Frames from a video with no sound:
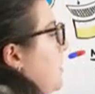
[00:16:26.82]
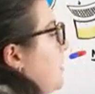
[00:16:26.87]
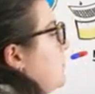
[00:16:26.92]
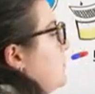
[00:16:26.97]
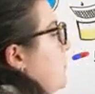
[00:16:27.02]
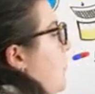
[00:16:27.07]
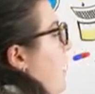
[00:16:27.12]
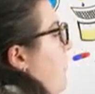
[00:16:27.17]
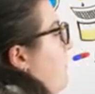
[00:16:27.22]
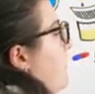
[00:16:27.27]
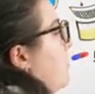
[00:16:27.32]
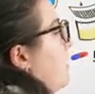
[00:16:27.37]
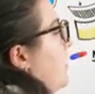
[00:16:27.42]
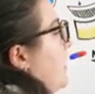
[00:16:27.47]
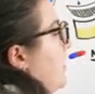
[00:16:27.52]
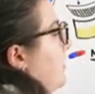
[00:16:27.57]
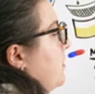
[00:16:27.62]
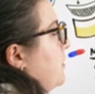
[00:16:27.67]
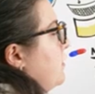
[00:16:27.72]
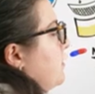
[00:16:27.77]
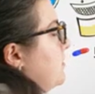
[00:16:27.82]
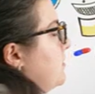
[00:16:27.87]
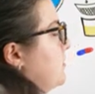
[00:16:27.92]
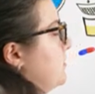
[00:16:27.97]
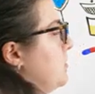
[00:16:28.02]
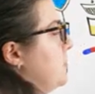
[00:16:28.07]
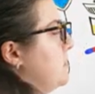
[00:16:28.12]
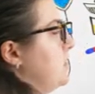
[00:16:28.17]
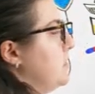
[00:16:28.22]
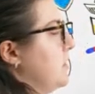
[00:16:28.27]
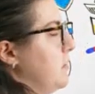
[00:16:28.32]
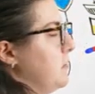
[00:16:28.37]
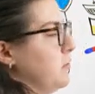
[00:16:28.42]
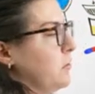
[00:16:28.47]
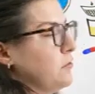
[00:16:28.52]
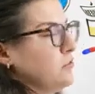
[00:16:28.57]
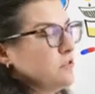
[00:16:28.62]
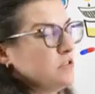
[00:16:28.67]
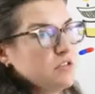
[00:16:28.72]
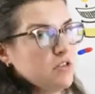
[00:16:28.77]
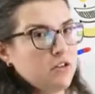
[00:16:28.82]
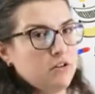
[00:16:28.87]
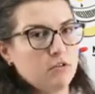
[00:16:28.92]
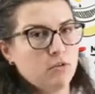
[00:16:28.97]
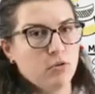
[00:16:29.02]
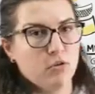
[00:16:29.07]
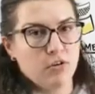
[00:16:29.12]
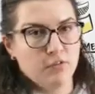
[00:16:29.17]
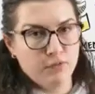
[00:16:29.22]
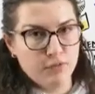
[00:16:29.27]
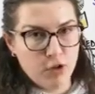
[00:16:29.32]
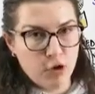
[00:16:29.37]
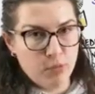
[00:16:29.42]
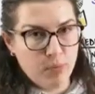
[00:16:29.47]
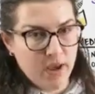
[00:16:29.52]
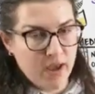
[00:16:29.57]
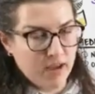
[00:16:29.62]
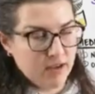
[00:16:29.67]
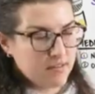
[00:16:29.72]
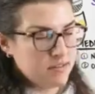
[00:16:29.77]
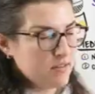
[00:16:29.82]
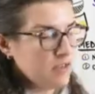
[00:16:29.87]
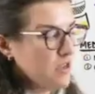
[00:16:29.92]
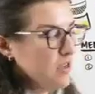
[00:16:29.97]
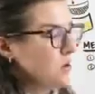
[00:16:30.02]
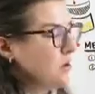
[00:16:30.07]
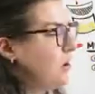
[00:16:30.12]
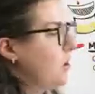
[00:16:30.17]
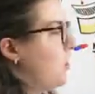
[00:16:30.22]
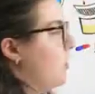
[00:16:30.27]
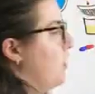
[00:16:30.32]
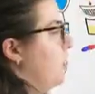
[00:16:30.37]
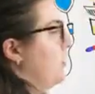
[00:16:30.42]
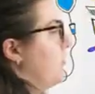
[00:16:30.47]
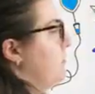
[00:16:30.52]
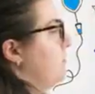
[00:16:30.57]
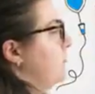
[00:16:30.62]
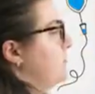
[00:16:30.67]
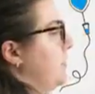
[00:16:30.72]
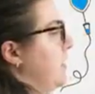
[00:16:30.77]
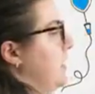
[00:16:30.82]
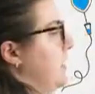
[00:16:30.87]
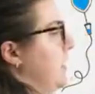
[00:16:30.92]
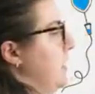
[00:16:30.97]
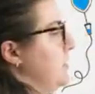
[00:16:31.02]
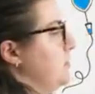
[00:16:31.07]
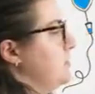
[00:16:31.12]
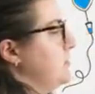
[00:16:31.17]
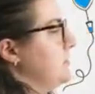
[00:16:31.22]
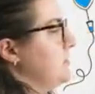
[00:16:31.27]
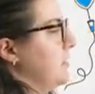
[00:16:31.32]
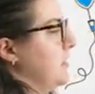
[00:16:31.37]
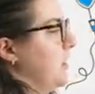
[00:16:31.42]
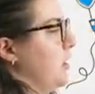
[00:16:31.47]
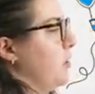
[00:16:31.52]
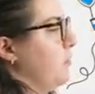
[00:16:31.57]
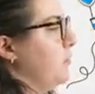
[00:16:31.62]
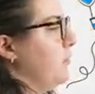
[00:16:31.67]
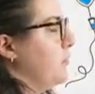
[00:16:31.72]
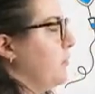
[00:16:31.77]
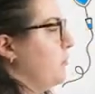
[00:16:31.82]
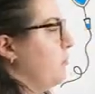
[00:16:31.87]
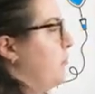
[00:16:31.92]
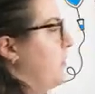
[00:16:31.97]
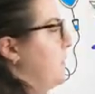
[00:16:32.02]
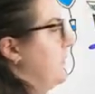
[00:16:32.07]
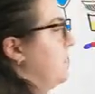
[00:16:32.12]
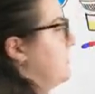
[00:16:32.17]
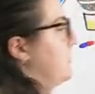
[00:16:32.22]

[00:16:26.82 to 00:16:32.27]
So alpha blockers such as tamsulosin or Flomax are those medications that help create